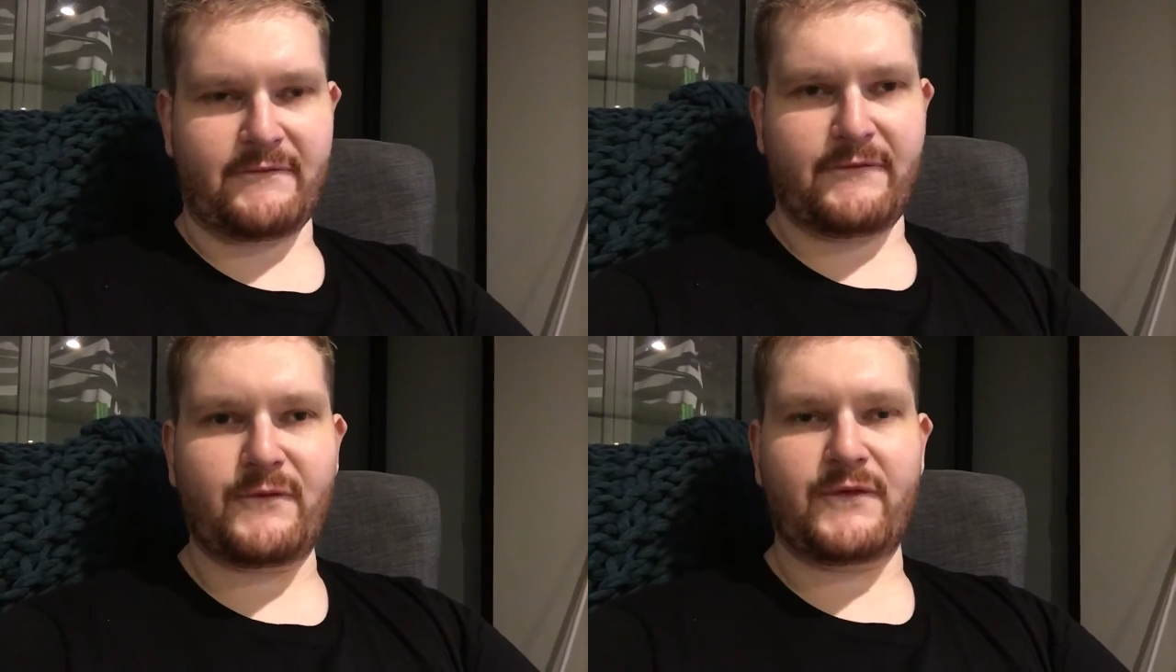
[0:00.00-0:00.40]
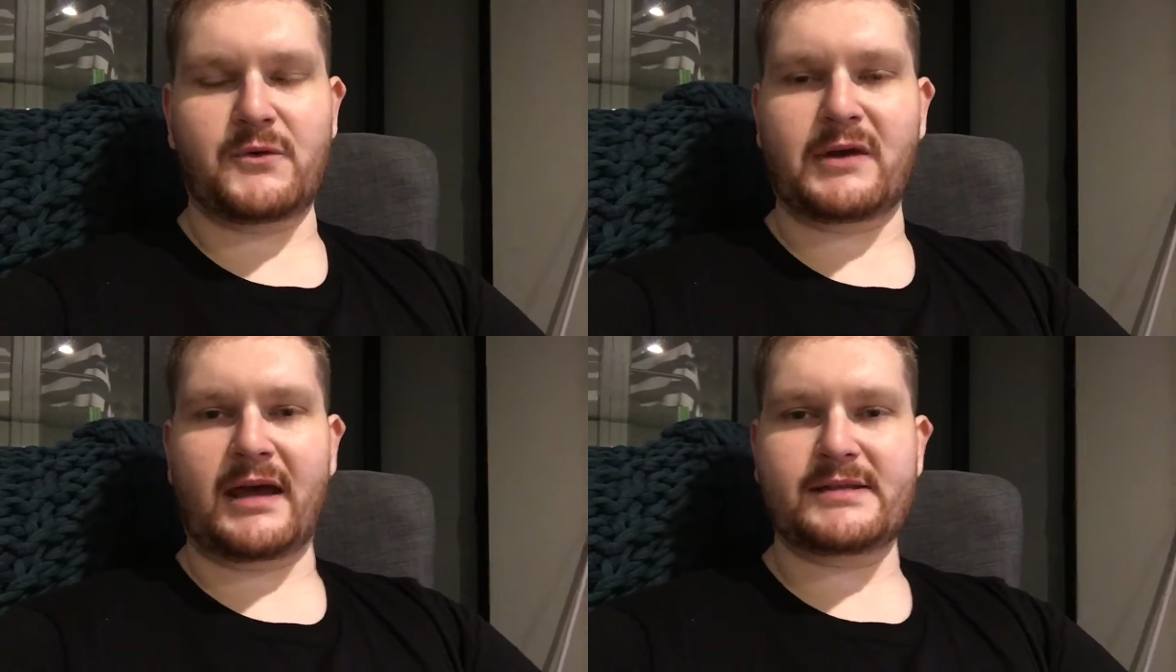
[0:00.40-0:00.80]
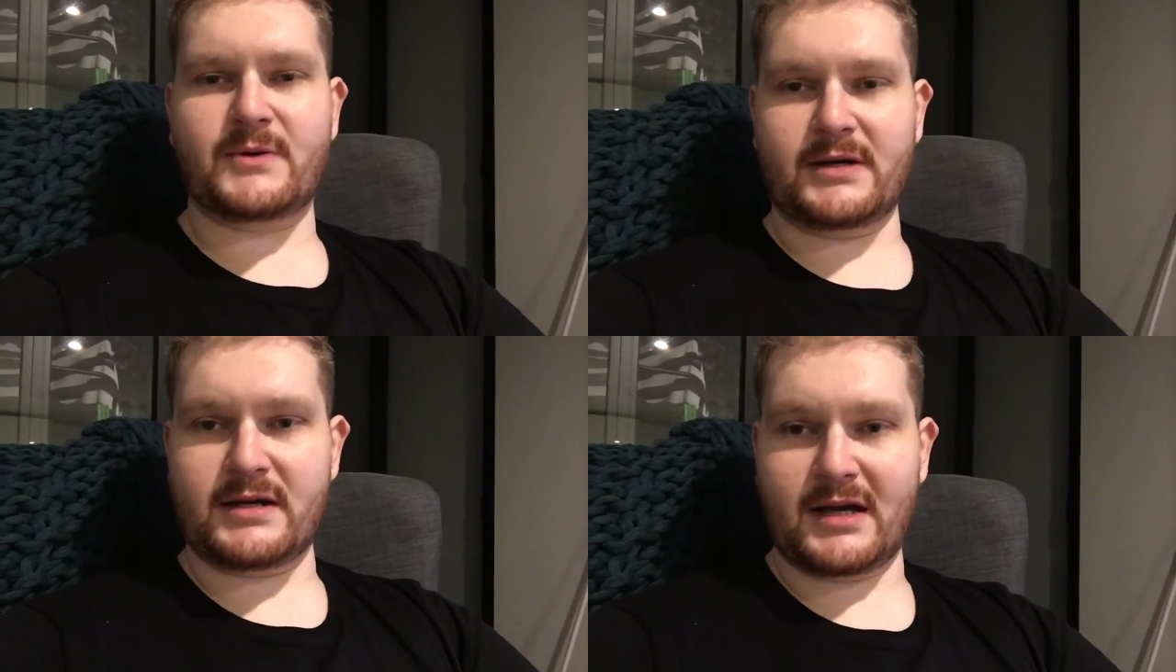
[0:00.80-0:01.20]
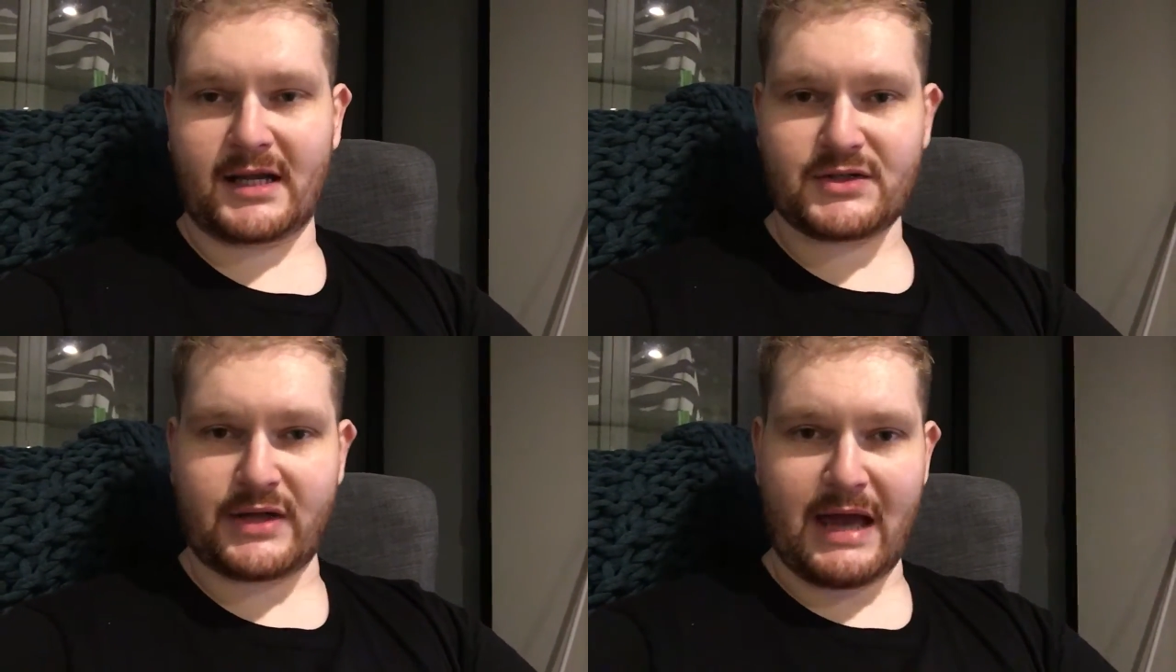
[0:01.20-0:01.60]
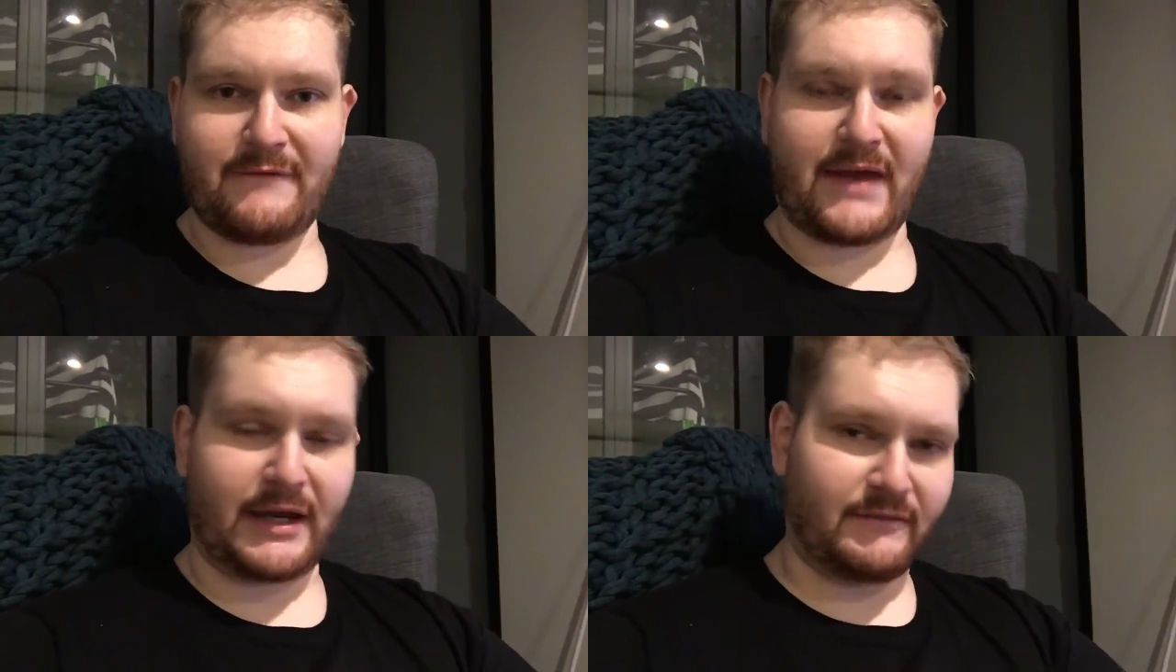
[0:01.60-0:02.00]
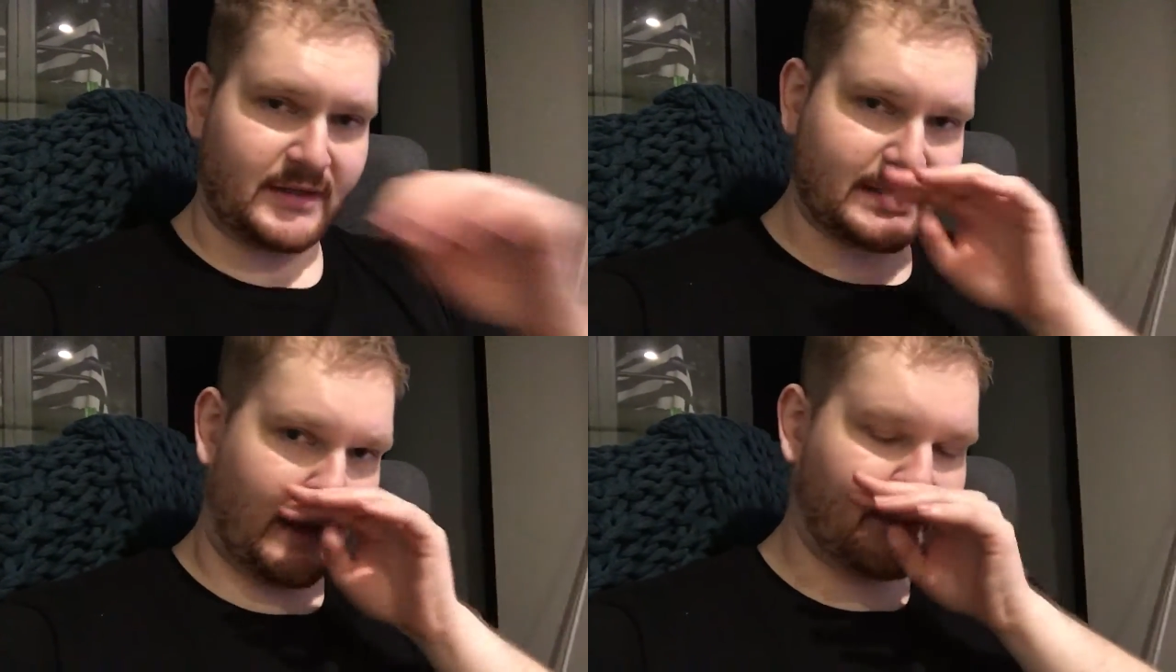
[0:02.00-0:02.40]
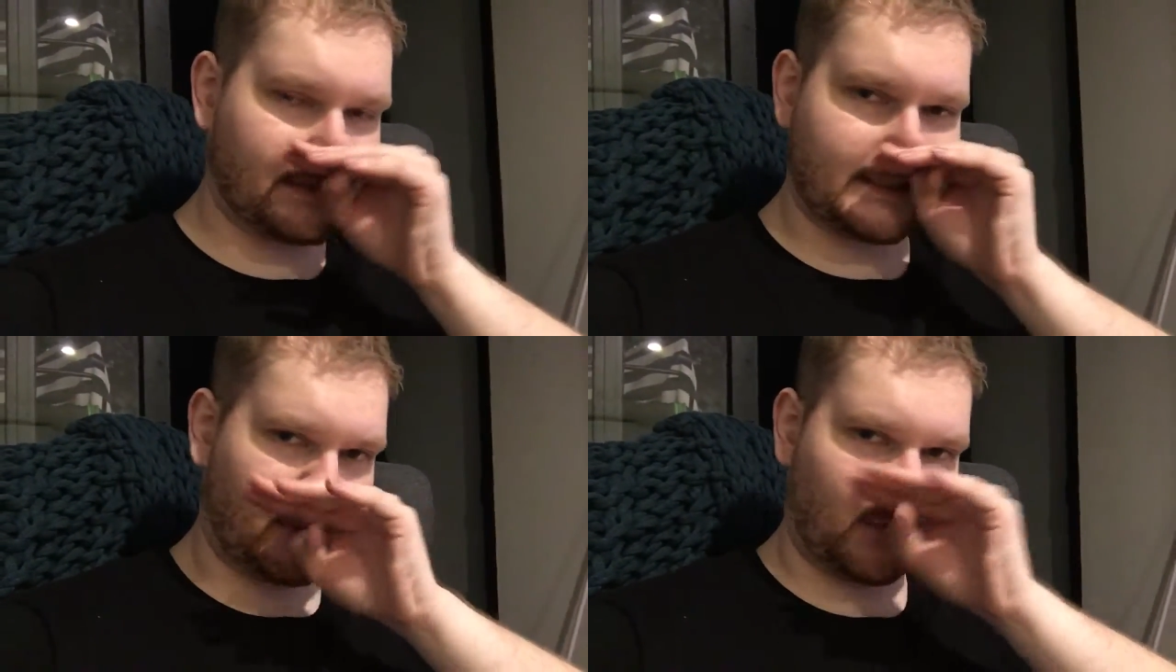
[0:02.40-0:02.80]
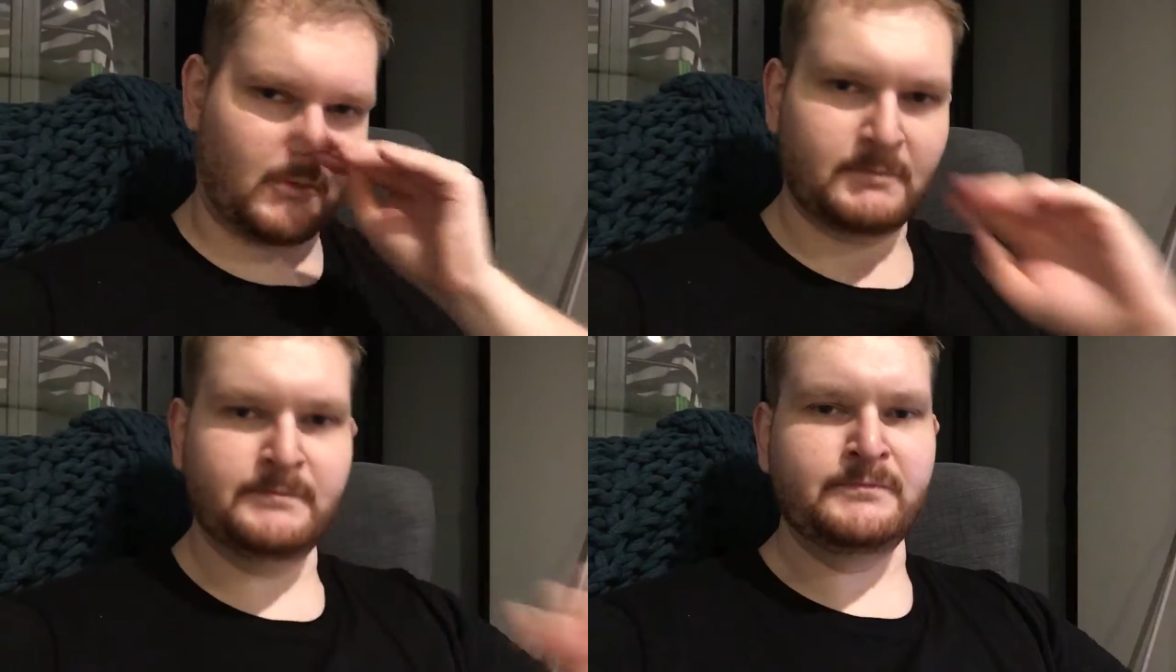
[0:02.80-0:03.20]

4 days where I didn't actually have any of the tablets at all,